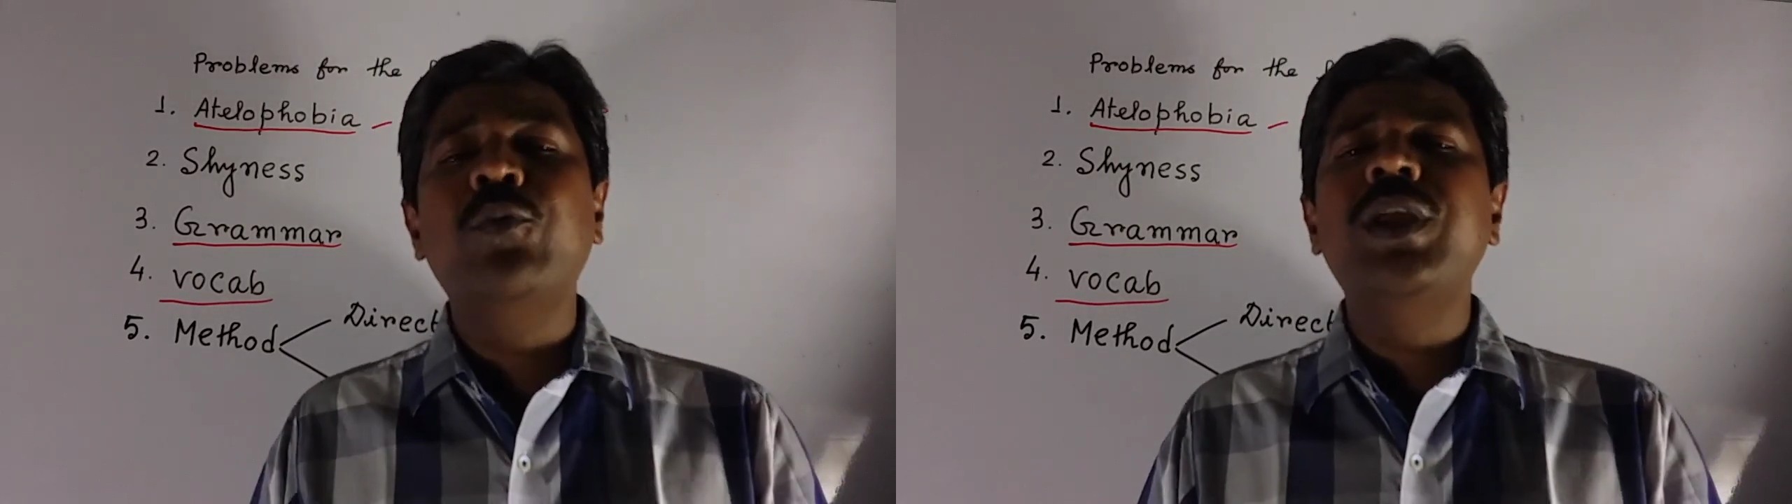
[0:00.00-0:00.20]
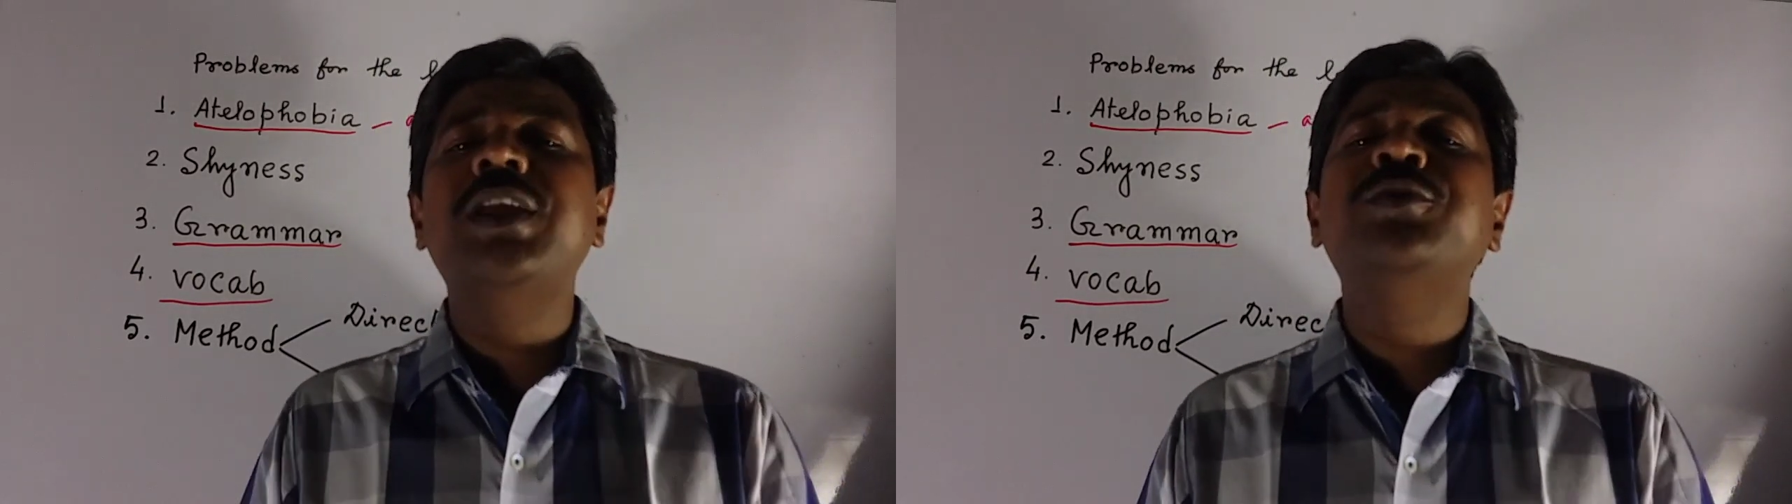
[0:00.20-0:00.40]

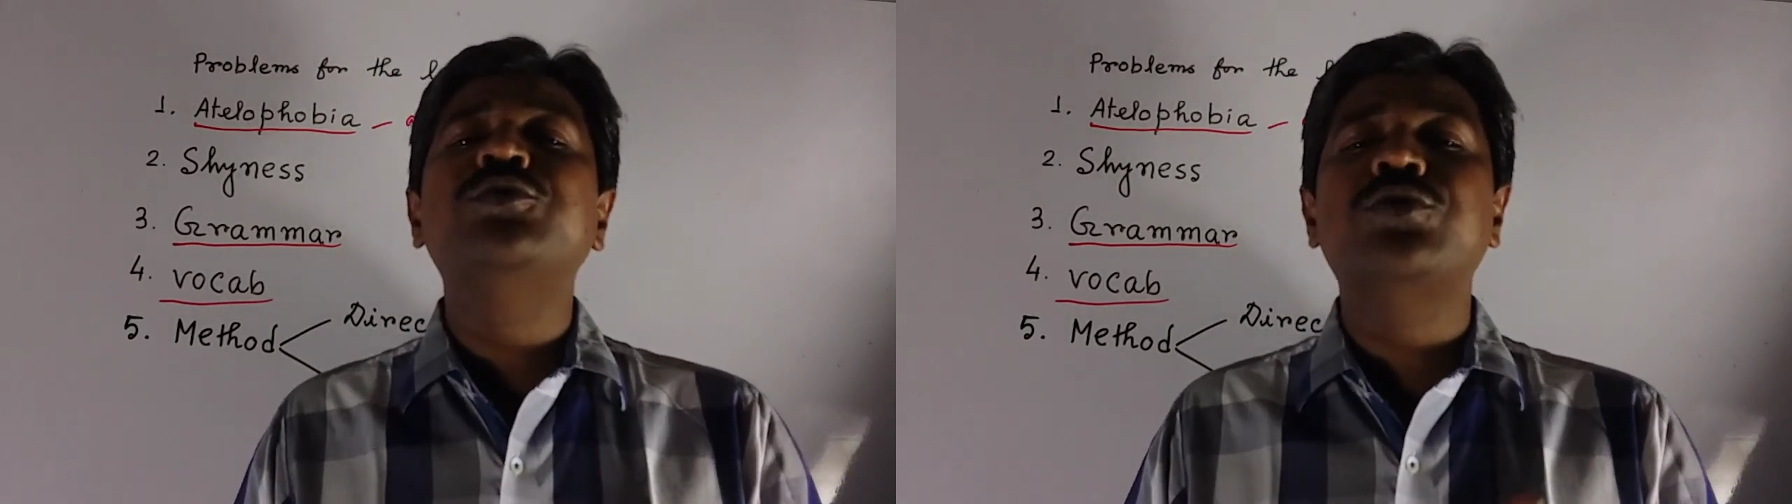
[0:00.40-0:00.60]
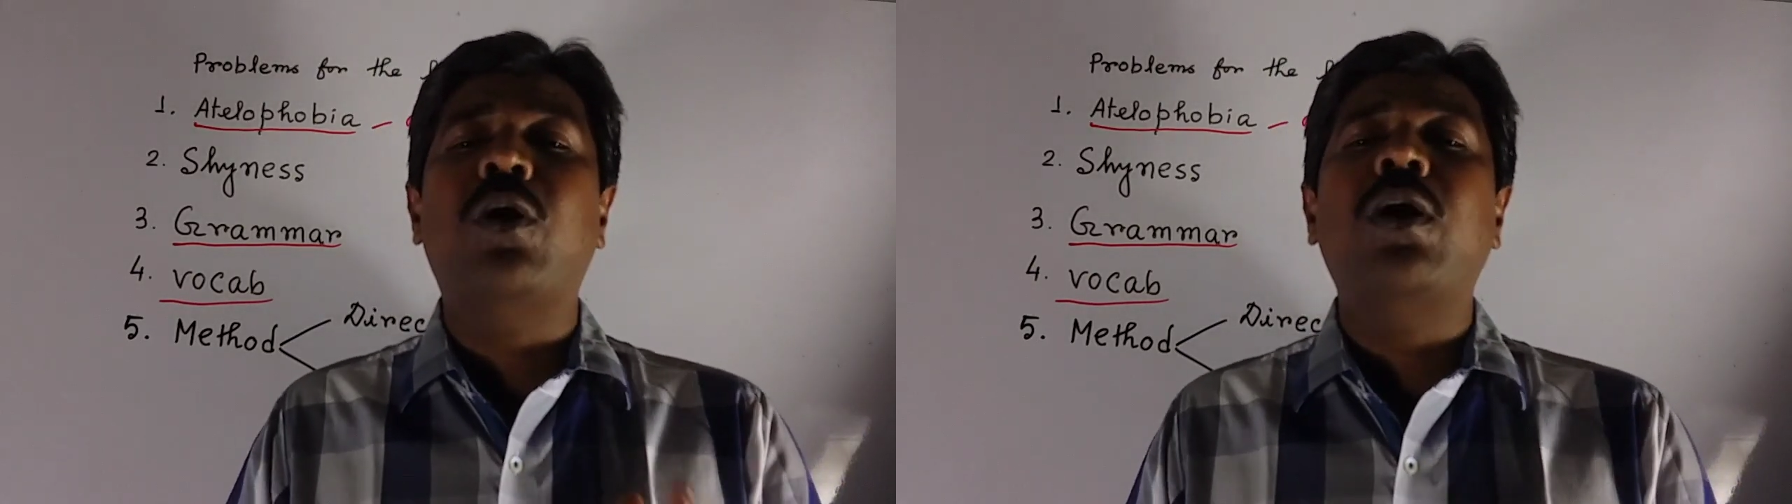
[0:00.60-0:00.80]
we
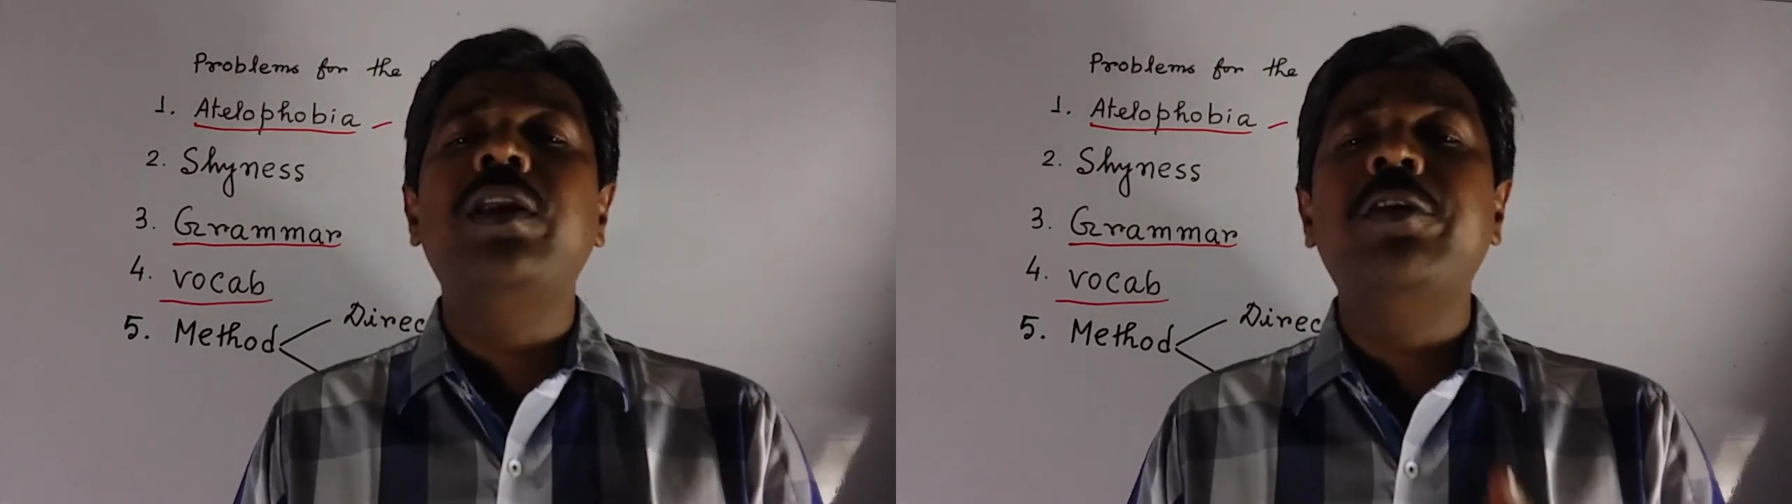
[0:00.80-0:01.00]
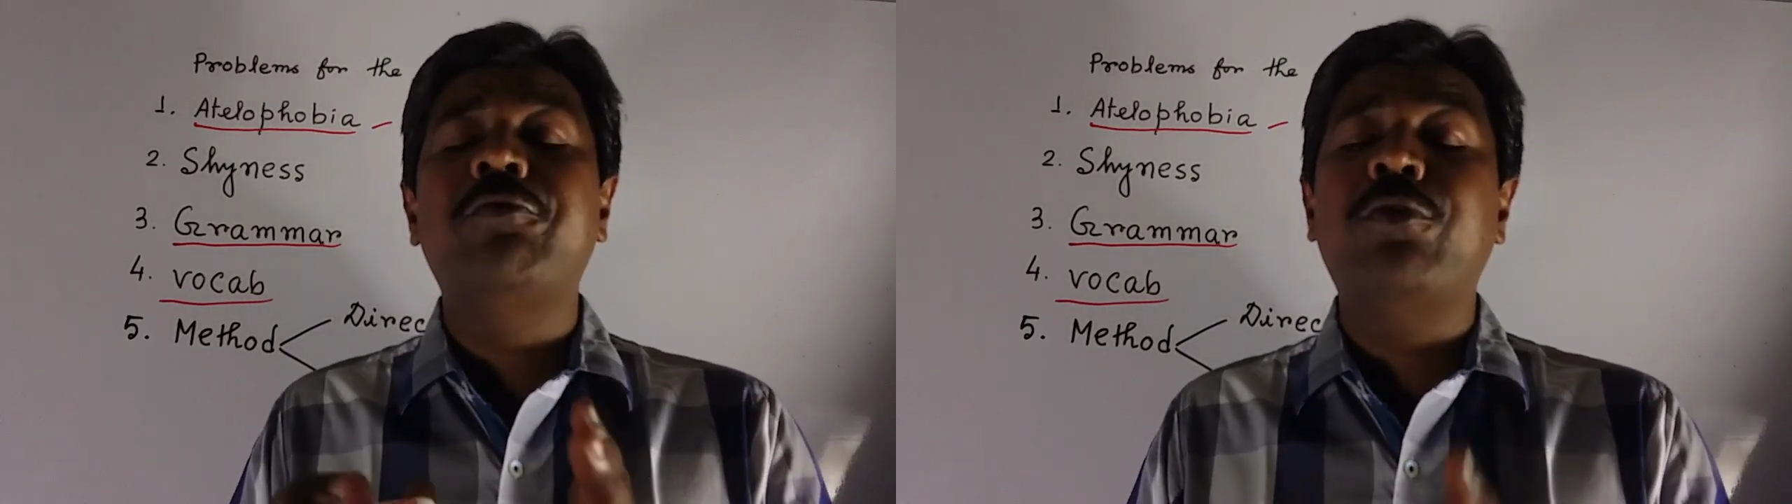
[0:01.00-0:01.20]
use
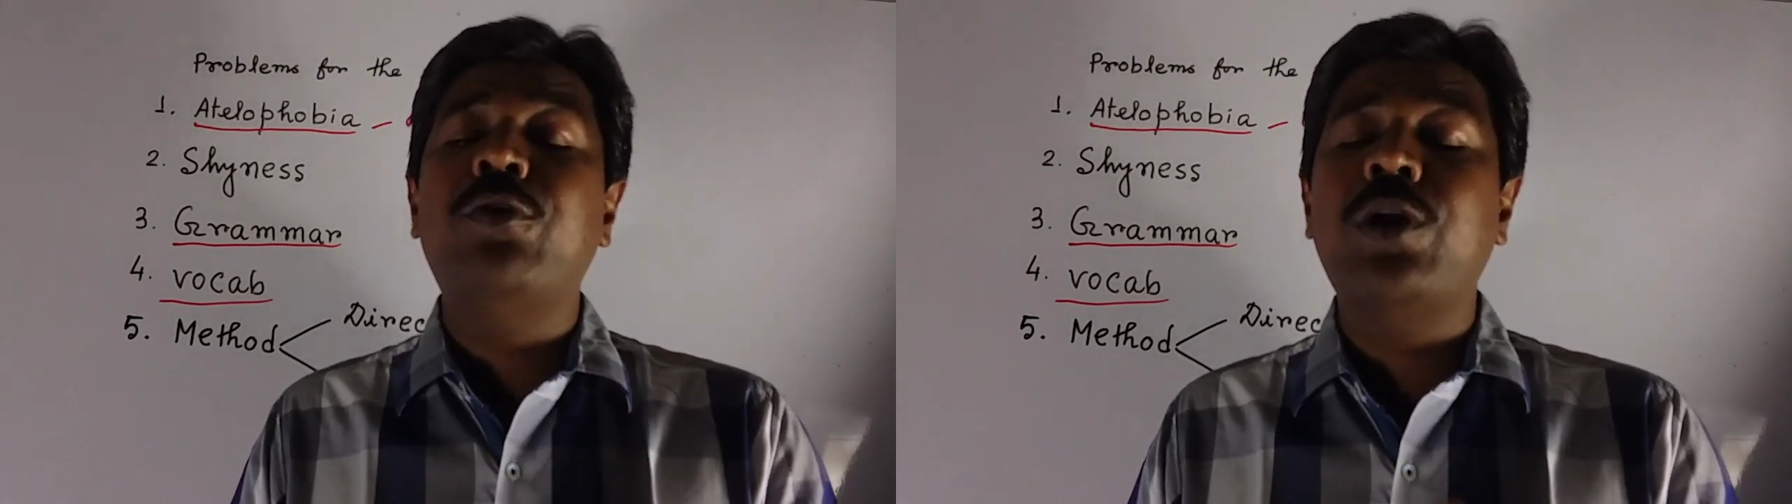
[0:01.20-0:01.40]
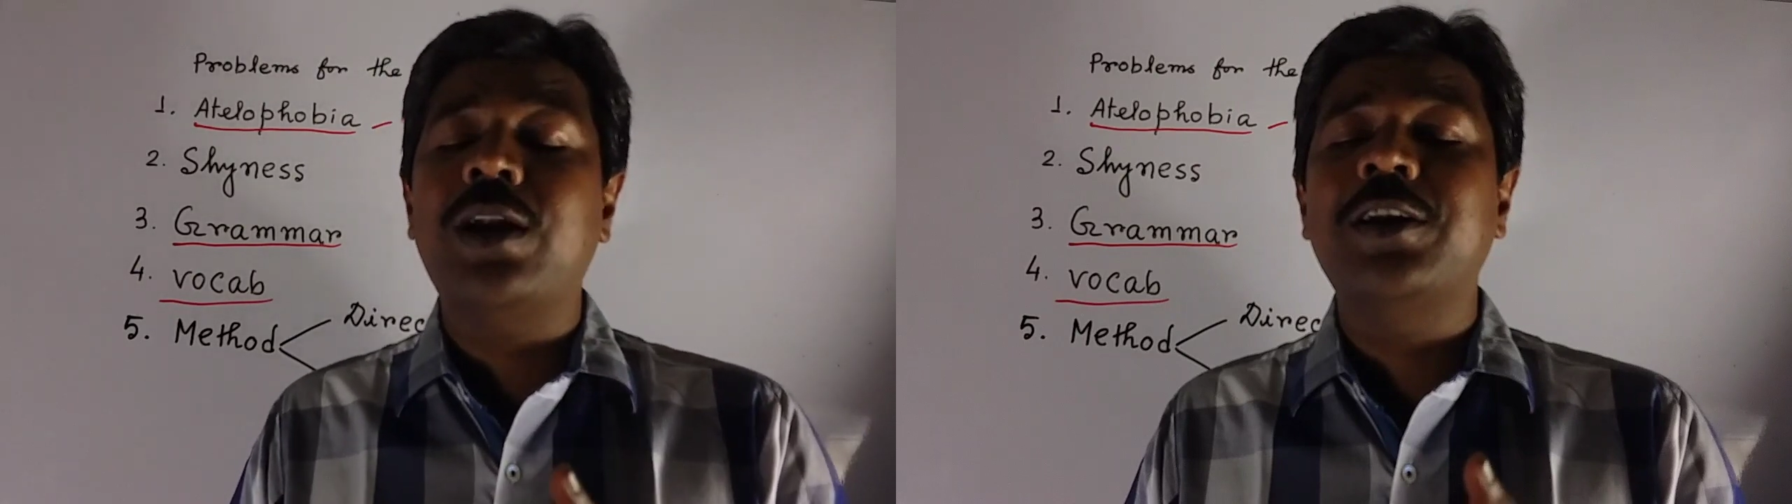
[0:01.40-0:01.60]
only
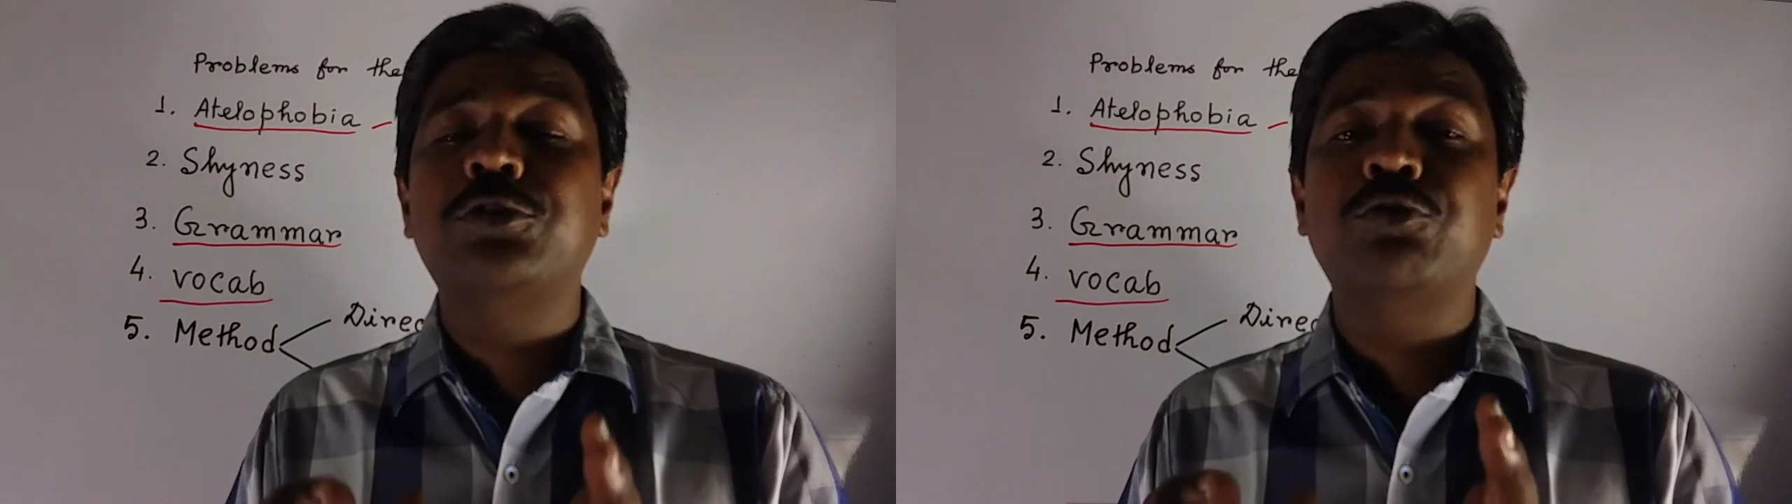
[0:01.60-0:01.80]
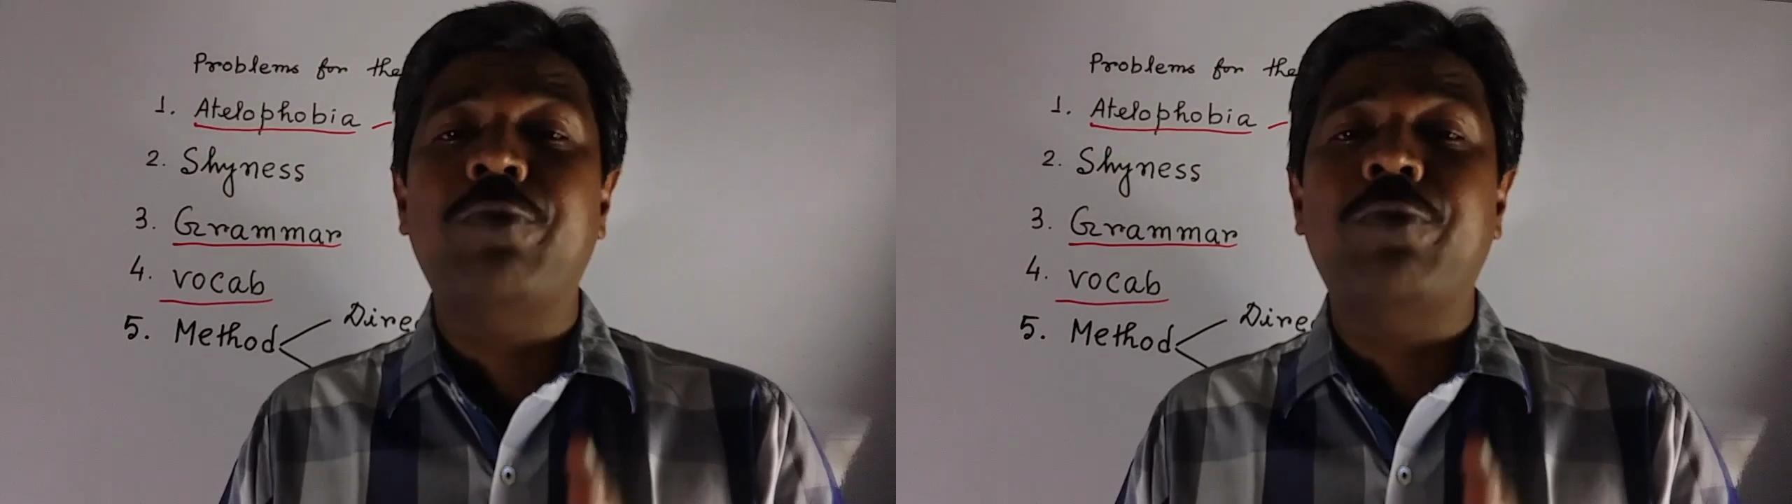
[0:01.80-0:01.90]
400